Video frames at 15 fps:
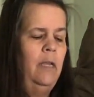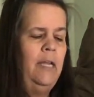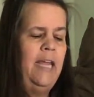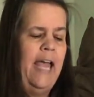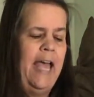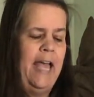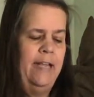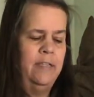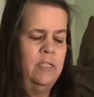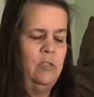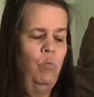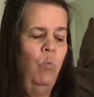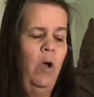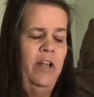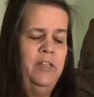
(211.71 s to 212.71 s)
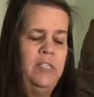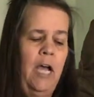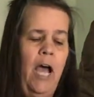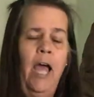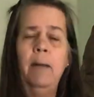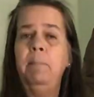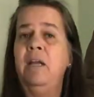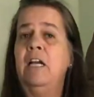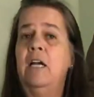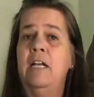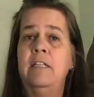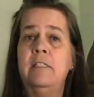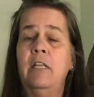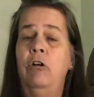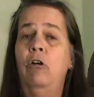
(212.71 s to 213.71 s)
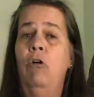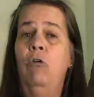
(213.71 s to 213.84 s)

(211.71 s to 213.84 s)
Yes, 1 dot because there